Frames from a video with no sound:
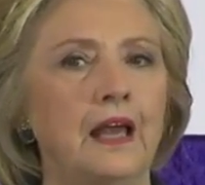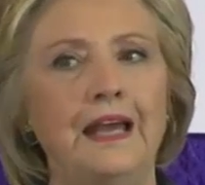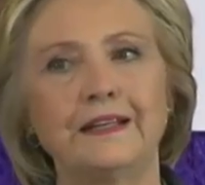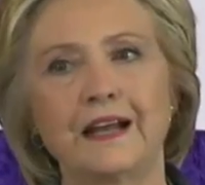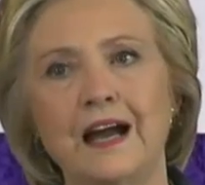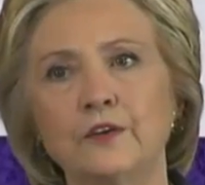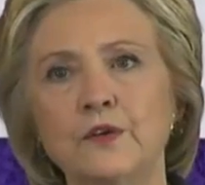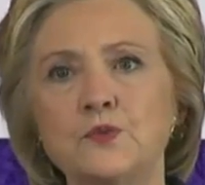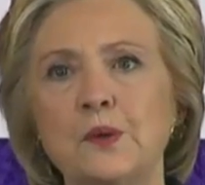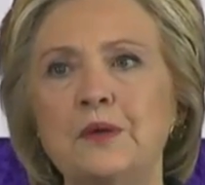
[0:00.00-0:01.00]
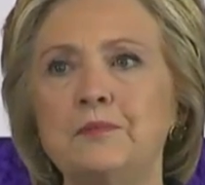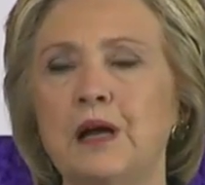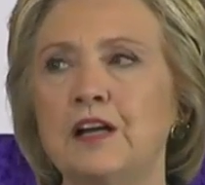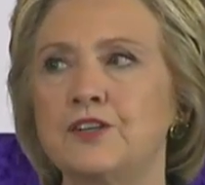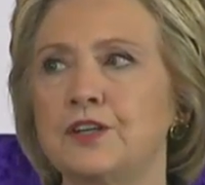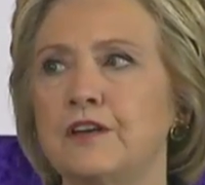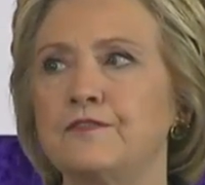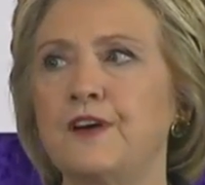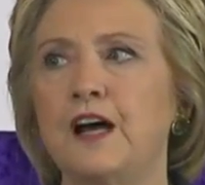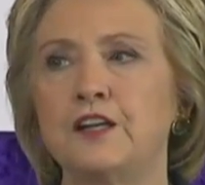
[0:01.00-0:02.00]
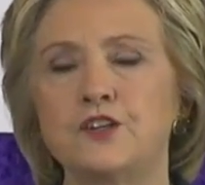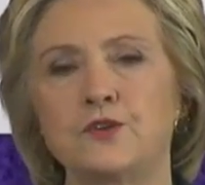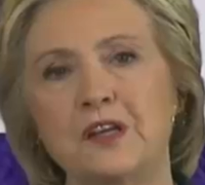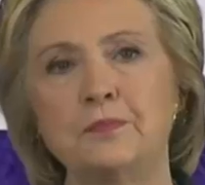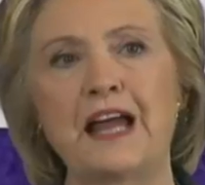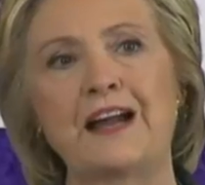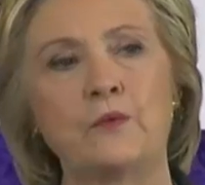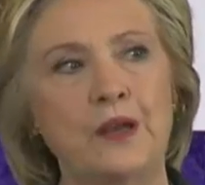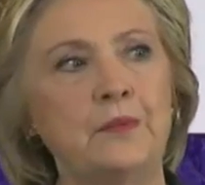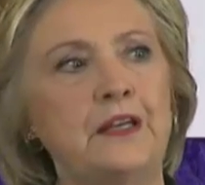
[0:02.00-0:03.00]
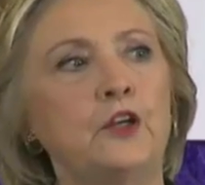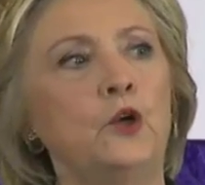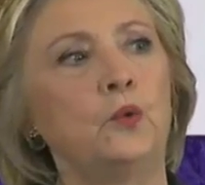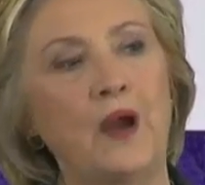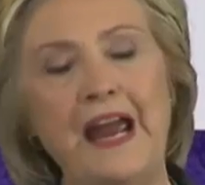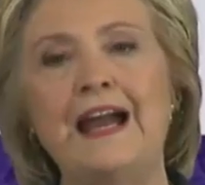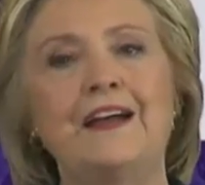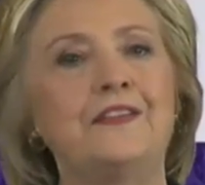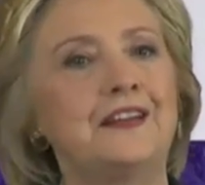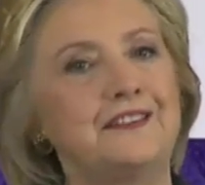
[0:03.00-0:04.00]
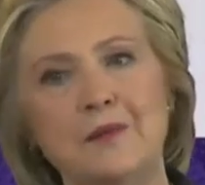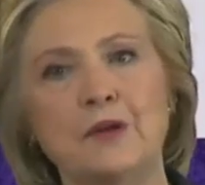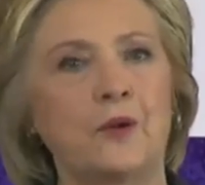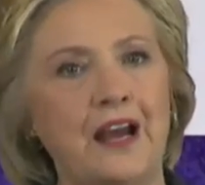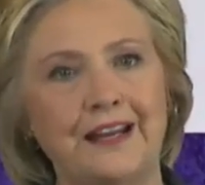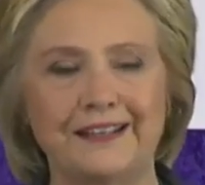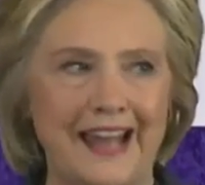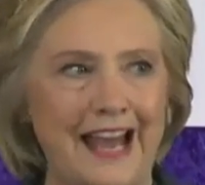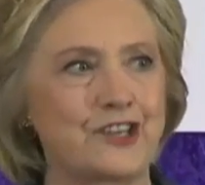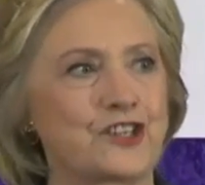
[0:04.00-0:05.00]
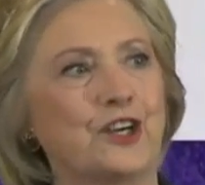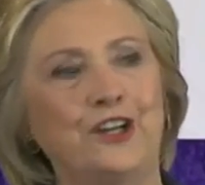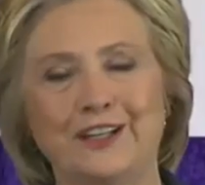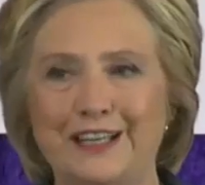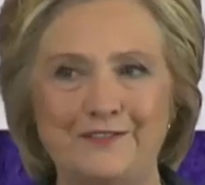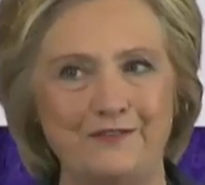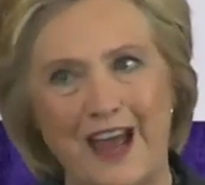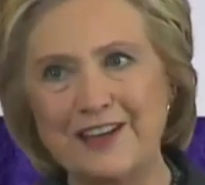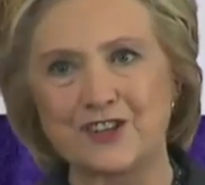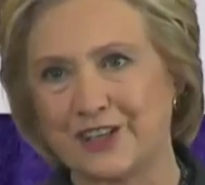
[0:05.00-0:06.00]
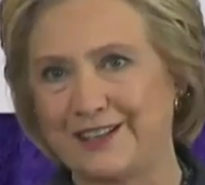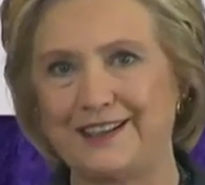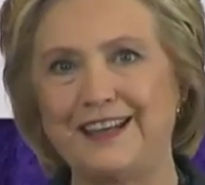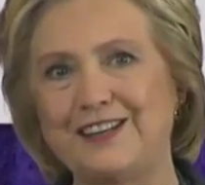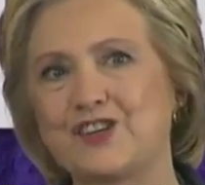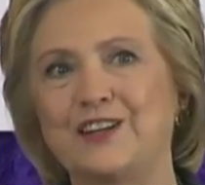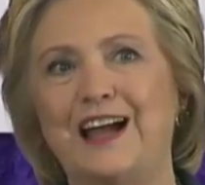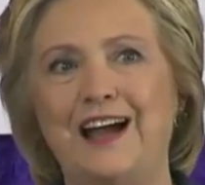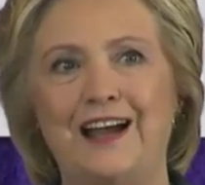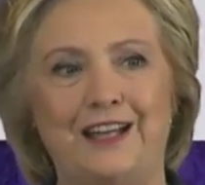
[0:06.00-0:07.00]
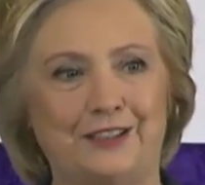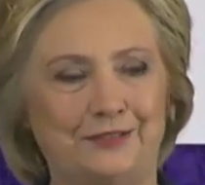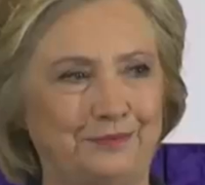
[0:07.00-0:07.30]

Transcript: and Congresswoman Marcia Fudge, 3 black women who ran the Democratic National Convention in July.